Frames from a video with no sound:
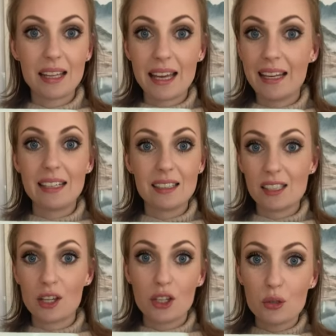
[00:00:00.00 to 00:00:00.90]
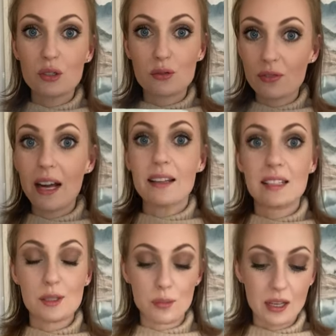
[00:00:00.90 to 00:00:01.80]
and it is a huge fight
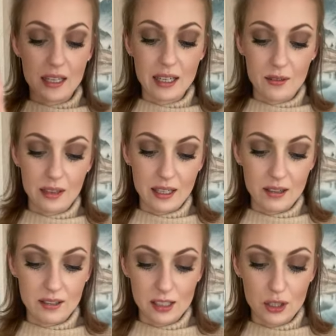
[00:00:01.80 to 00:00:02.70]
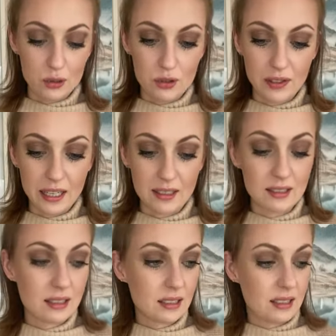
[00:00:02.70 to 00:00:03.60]
that's breaking out right now it's a huge fight